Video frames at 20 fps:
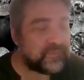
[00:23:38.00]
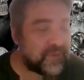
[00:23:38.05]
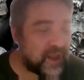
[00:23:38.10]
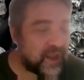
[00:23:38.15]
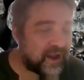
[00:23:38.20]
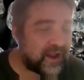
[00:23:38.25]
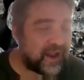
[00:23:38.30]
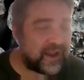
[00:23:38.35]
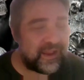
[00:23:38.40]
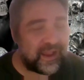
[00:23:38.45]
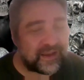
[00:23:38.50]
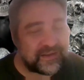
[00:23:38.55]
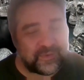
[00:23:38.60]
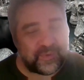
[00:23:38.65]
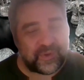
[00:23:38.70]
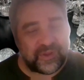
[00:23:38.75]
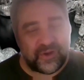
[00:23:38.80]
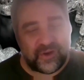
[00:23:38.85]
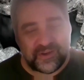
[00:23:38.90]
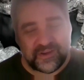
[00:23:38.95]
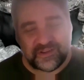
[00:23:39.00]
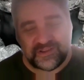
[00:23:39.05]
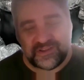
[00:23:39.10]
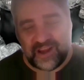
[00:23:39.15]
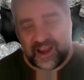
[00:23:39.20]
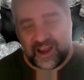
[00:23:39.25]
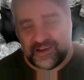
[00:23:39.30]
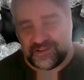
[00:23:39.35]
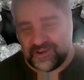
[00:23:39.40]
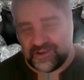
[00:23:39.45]
Yeah, I guess with all the
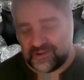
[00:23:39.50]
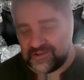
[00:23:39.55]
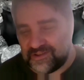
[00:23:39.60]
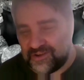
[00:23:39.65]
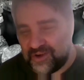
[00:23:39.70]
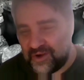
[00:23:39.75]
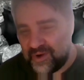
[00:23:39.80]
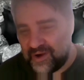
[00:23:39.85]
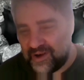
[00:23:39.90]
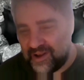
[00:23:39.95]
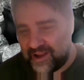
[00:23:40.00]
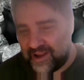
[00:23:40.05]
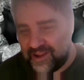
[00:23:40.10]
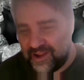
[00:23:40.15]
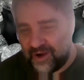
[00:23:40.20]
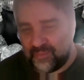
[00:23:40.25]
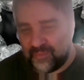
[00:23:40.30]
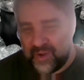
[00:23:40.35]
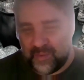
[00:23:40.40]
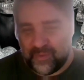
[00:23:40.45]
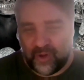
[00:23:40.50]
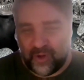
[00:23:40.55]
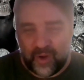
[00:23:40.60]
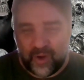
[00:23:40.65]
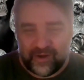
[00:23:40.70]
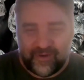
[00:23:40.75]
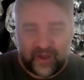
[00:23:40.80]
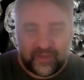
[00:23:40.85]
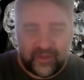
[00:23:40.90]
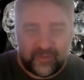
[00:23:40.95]
sideshows too, and people
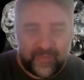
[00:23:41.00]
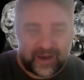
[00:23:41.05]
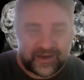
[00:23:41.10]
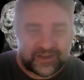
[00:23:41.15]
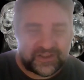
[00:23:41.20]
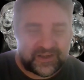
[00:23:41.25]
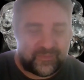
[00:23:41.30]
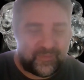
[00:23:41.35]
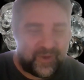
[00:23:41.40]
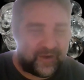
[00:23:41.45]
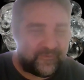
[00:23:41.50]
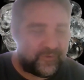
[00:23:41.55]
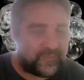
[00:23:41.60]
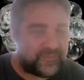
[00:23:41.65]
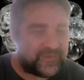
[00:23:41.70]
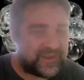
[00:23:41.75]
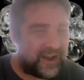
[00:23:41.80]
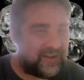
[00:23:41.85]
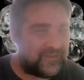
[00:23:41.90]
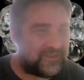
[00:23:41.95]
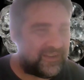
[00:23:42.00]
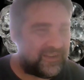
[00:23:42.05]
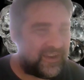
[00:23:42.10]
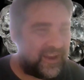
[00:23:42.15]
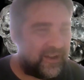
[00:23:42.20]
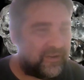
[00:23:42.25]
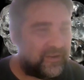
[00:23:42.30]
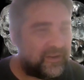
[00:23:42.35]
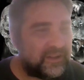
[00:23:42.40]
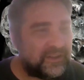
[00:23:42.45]
going around the medicine men from town to
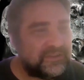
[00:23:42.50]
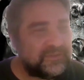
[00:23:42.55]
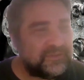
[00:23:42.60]
town.